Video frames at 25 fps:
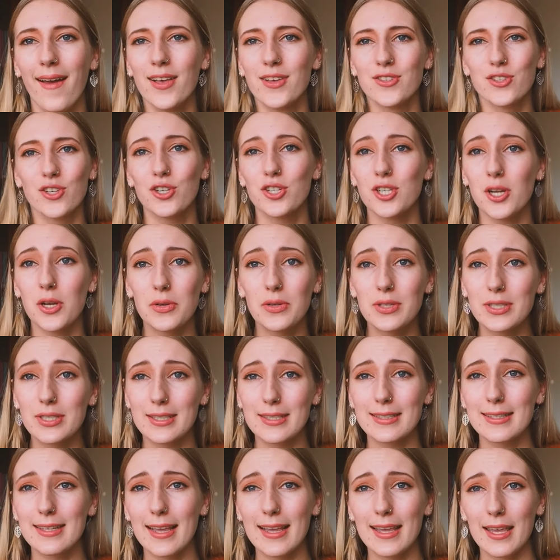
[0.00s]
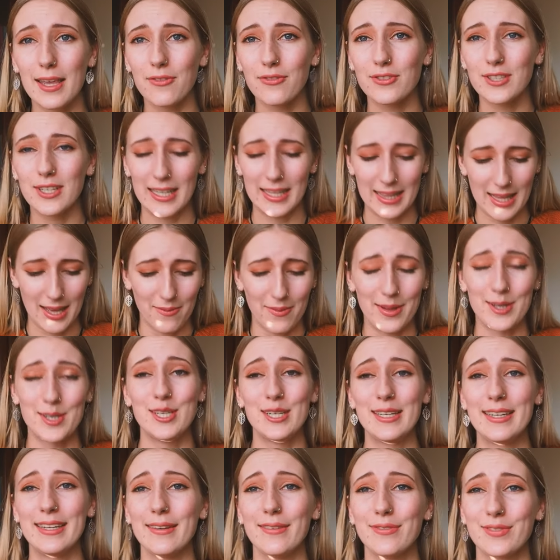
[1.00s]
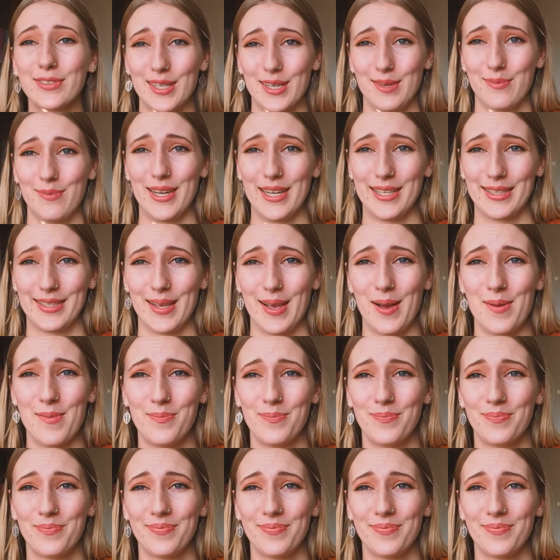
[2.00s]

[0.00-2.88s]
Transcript: So she was just like gifting them, and she gifted me some.